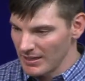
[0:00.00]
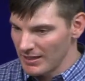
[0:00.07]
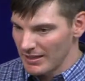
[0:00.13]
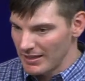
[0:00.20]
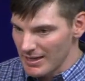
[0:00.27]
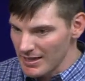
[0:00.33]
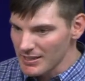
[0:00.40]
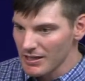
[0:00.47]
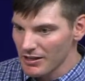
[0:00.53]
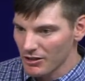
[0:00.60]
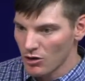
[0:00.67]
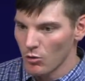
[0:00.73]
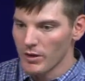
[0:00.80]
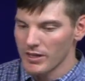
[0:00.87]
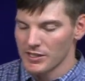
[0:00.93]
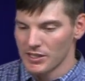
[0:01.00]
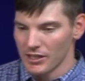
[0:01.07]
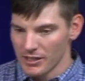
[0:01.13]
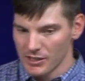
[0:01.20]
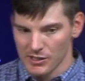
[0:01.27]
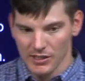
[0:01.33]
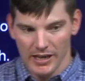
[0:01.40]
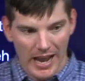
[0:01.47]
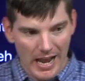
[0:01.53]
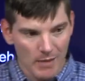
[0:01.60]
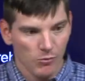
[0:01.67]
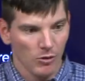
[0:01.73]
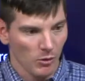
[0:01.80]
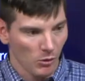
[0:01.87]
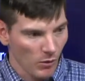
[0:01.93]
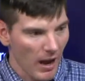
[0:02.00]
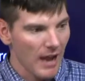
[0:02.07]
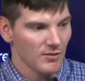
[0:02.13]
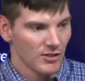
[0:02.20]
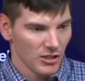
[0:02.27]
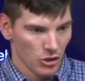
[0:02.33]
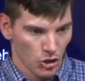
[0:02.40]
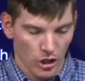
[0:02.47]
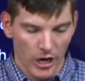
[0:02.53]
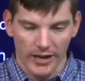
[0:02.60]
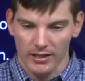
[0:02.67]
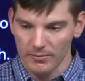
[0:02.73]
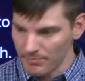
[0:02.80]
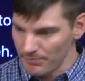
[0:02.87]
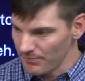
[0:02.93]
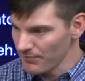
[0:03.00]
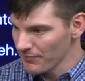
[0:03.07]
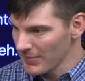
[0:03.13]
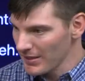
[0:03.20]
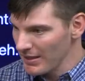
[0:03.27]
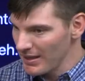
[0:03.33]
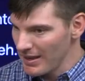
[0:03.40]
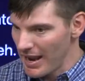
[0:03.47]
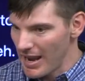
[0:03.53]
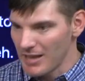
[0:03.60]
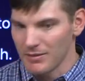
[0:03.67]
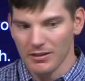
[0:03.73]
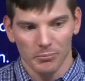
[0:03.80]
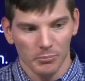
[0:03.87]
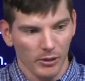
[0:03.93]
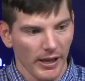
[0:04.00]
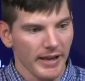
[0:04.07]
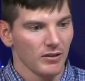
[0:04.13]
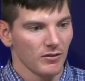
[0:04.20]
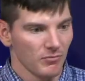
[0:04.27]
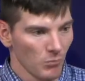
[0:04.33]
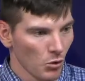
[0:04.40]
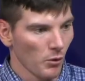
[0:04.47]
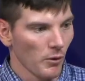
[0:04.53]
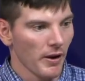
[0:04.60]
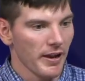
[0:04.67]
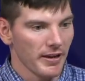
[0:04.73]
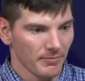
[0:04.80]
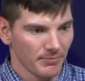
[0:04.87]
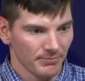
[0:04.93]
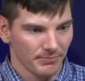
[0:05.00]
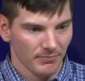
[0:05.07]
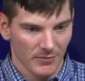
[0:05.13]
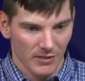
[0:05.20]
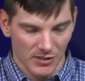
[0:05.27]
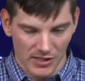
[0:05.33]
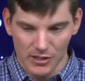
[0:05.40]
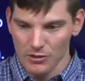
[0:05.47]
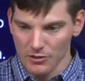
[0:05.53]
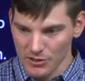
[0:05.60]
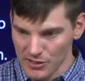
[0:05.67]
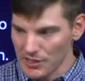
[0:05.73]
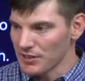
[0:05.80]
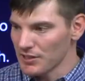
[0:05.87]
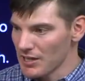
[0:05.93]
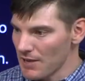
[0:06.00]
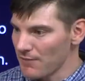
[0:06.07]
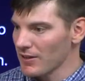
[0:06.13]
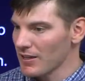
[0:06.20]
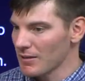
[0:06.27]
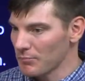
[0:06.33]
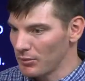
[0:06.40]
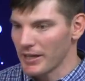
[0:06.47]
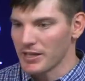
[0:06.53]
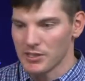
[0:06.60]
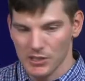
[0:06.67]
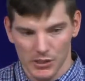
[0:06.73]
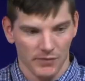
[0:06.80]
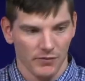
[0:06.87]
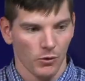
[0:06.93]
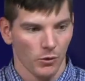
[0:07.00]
is it a coincidence that Abram arrives in Shechem and the plain of Moreh? Because these are significant places for